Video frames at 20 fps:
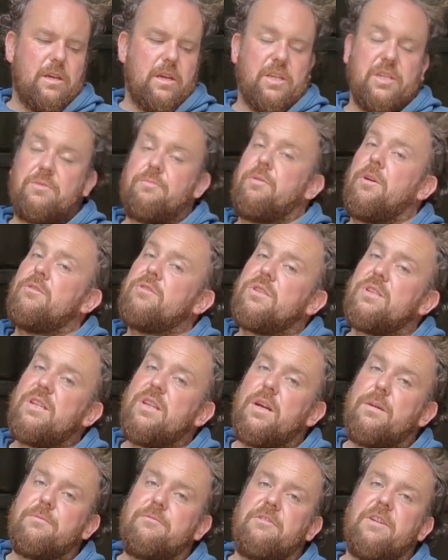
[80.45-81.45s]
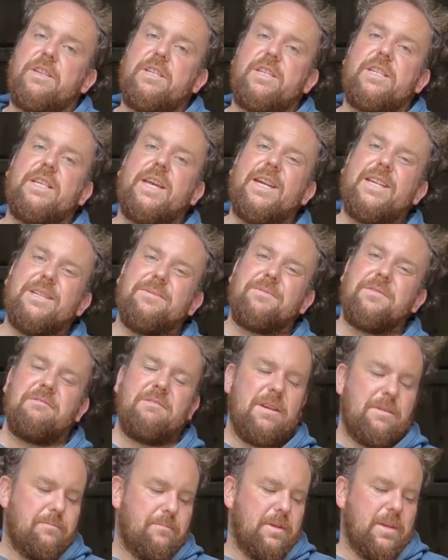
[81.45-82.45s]
a supposedly upgraded
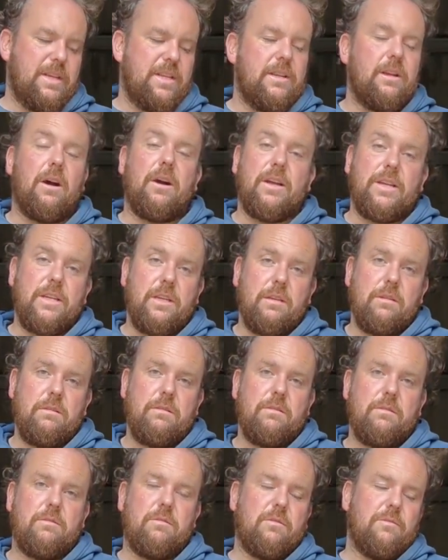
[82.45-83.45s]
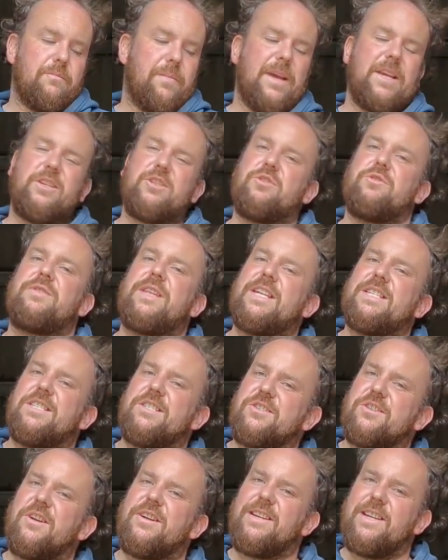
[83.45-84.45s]
KWA-MP9, or based on that
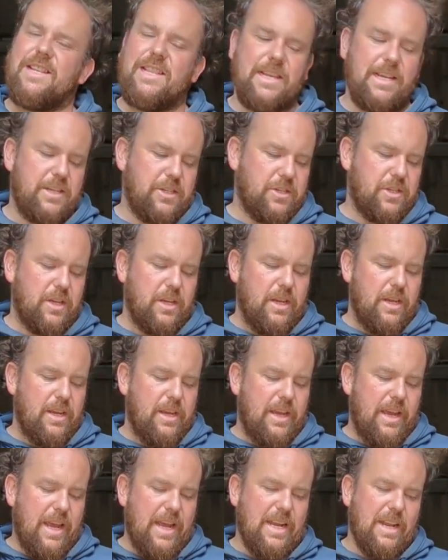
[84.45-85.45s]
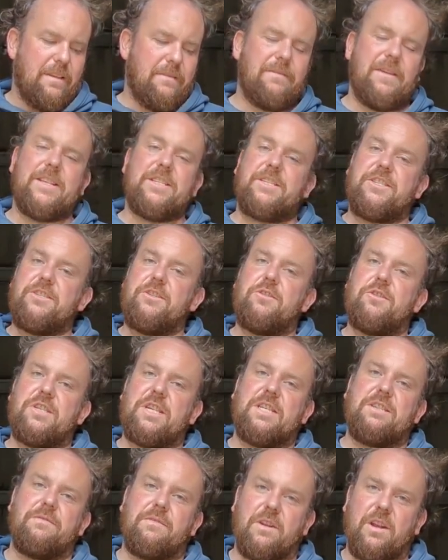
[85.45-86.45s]
design at least, in a fancy new
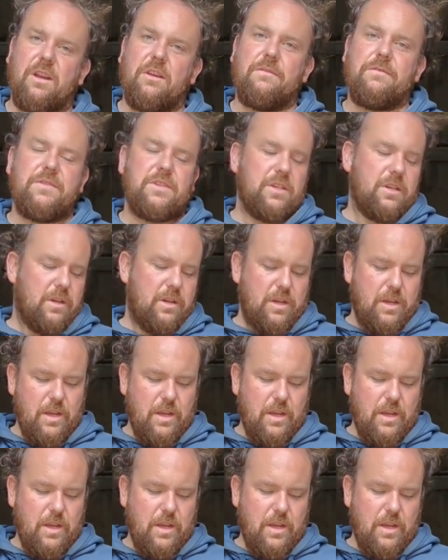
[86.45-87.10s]
set of clothes.